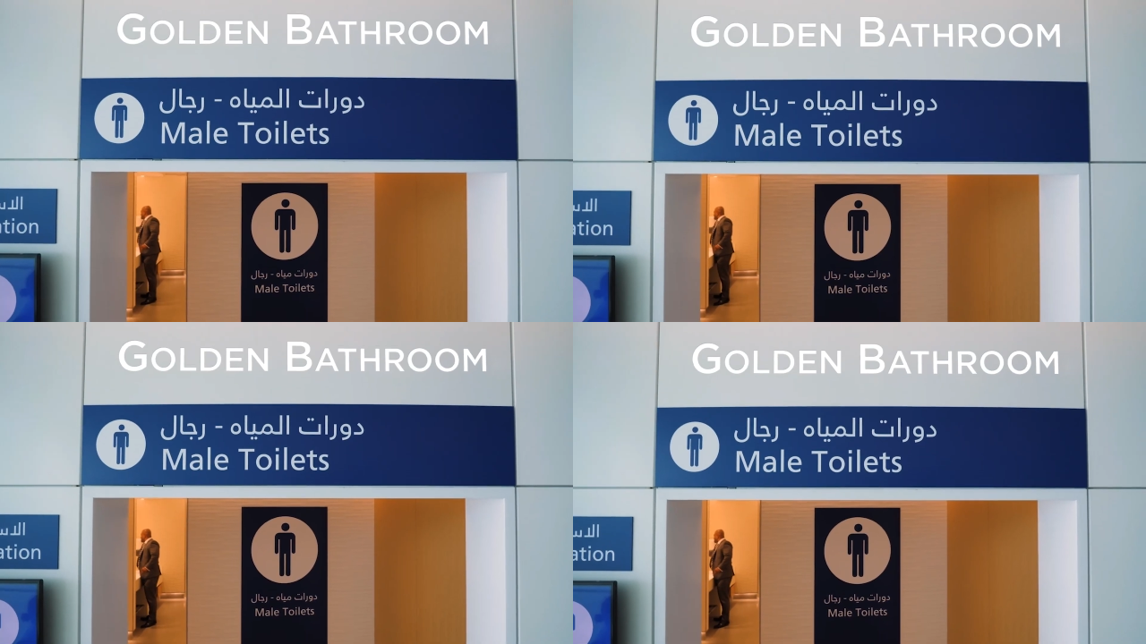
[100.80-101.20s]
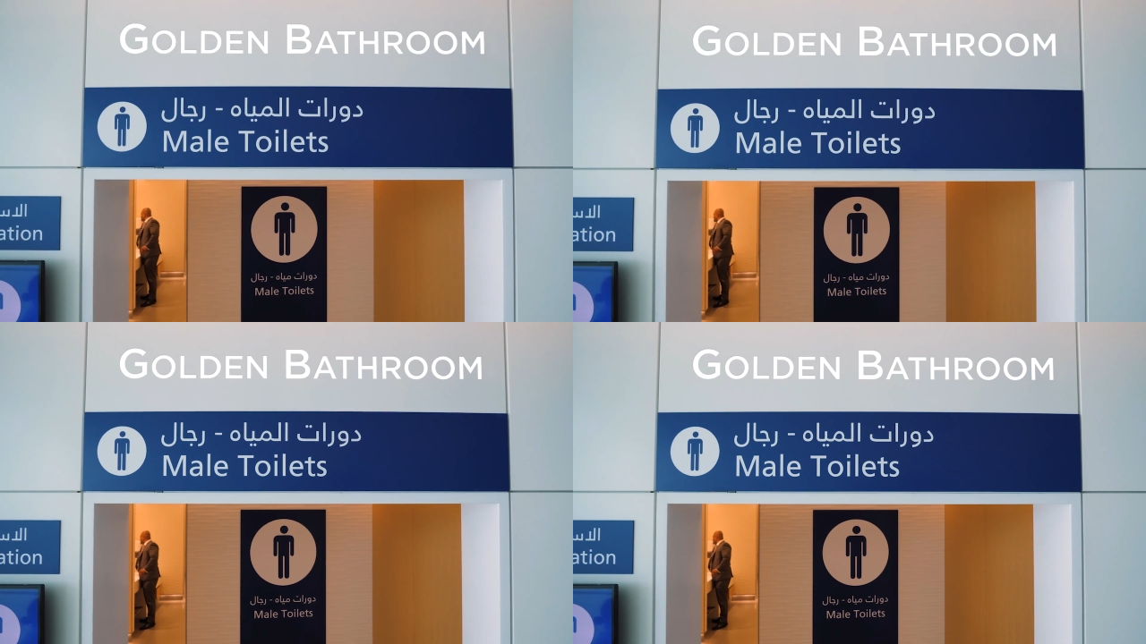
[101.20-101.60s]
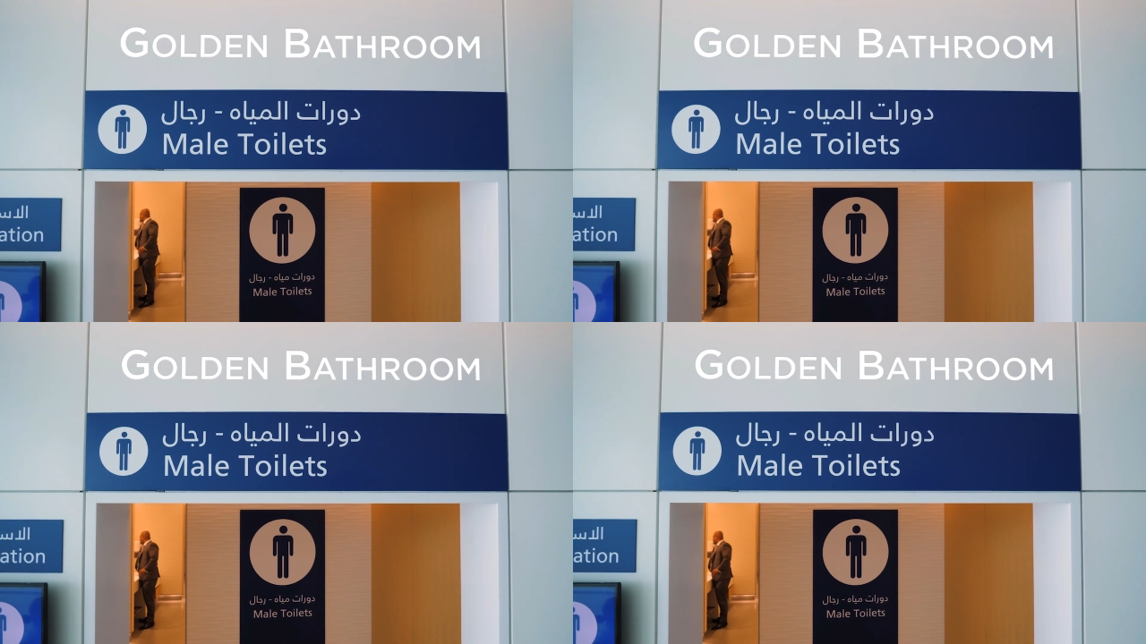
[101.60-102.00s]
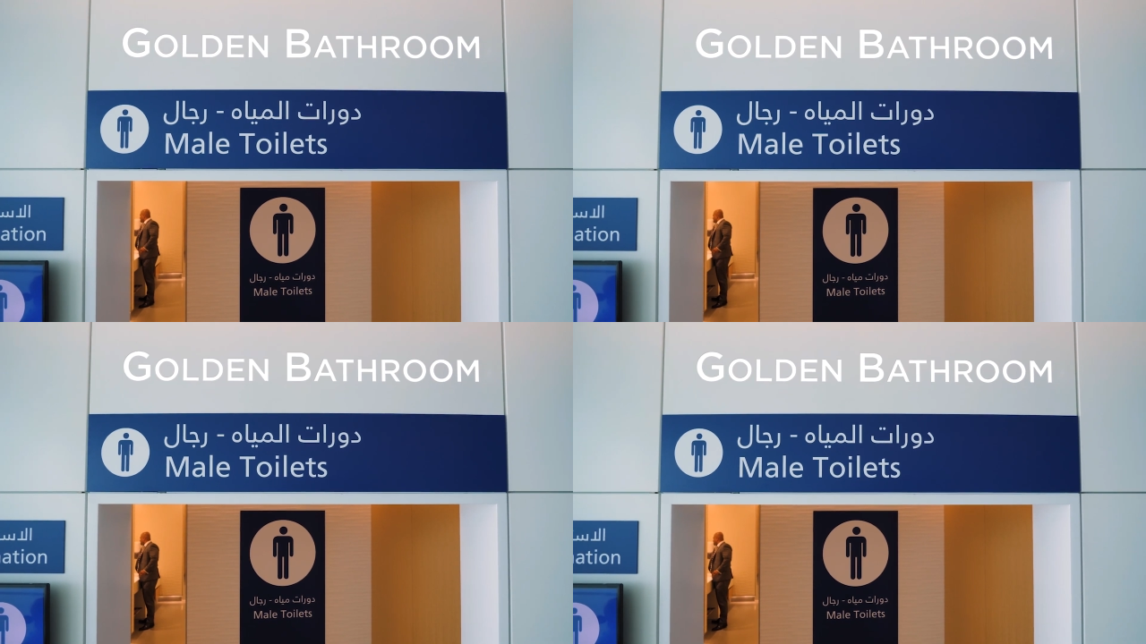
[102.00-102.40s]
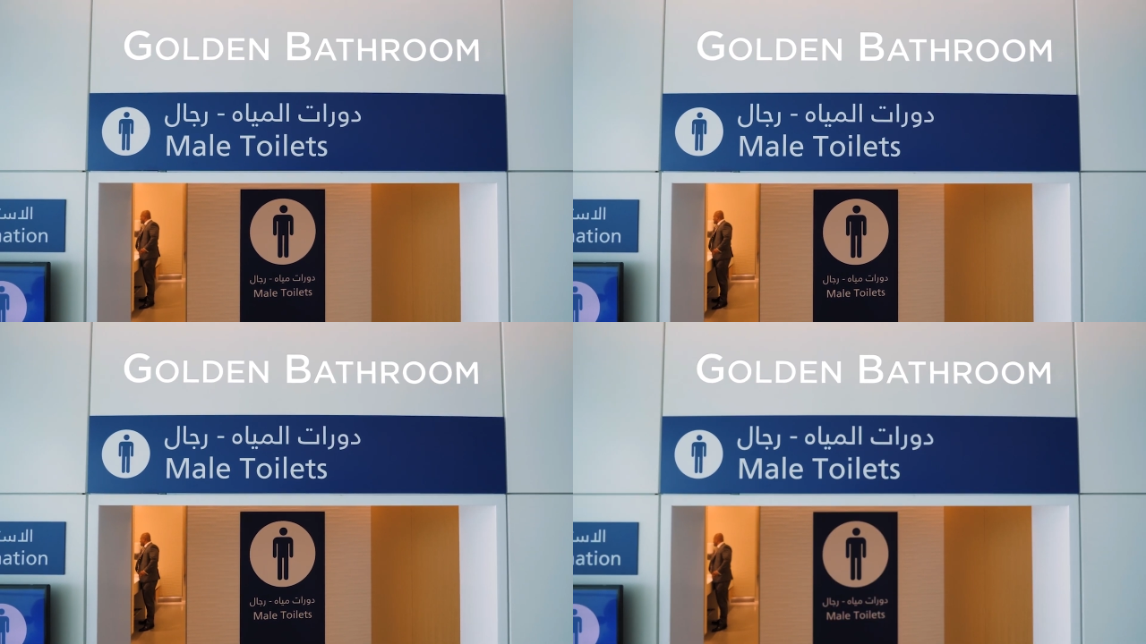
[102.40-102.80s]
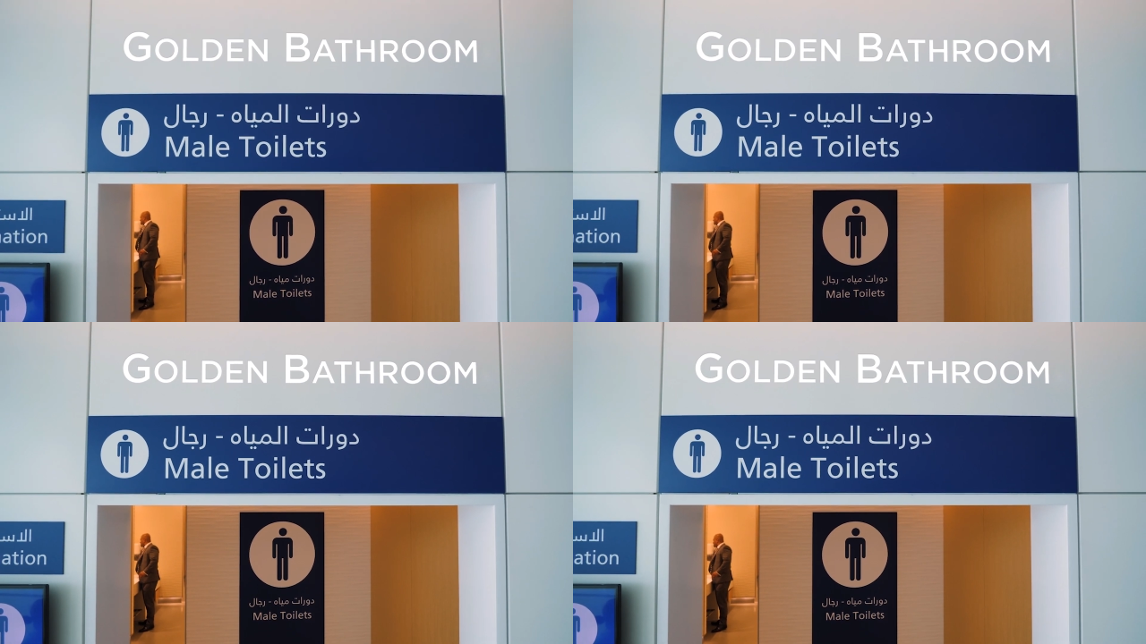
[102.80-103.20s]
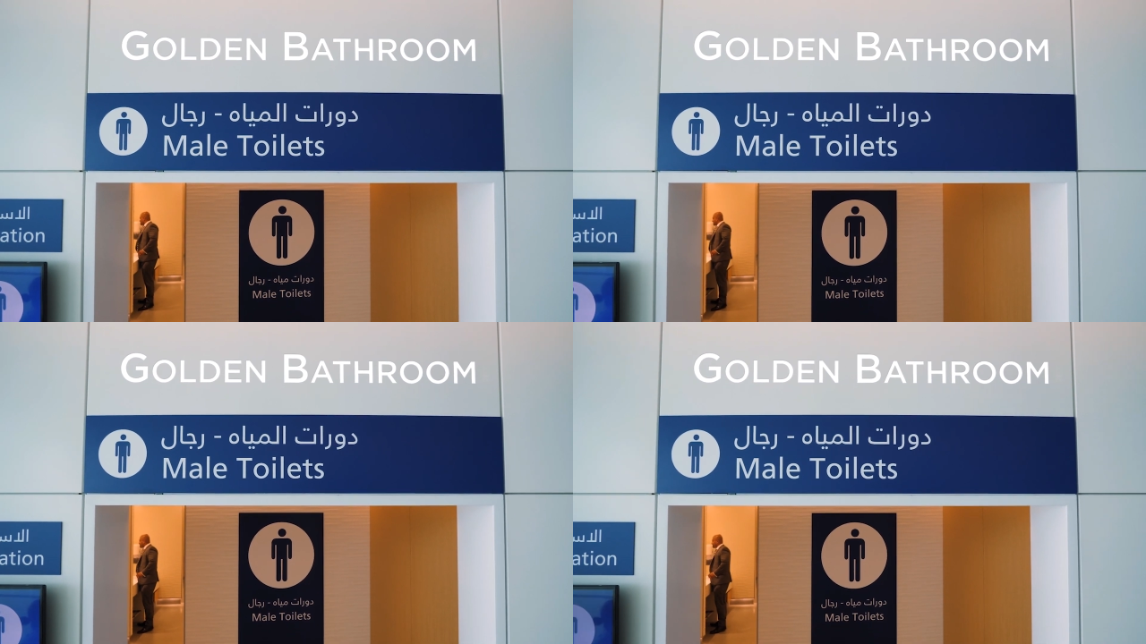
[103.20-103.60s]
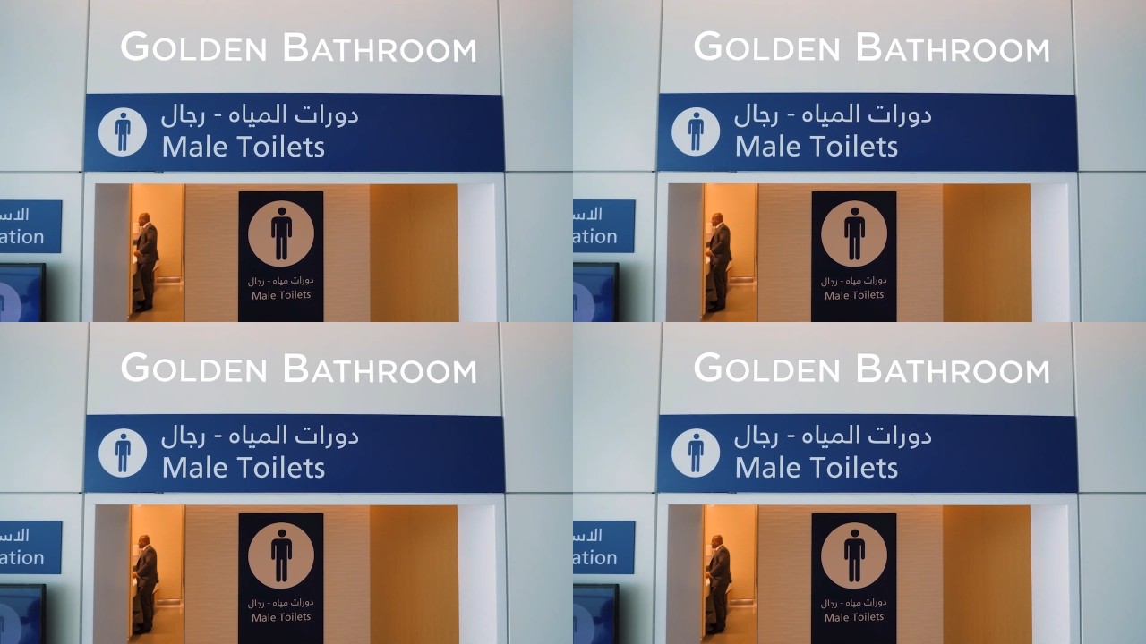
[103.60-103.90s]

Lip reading: (no speaker visible)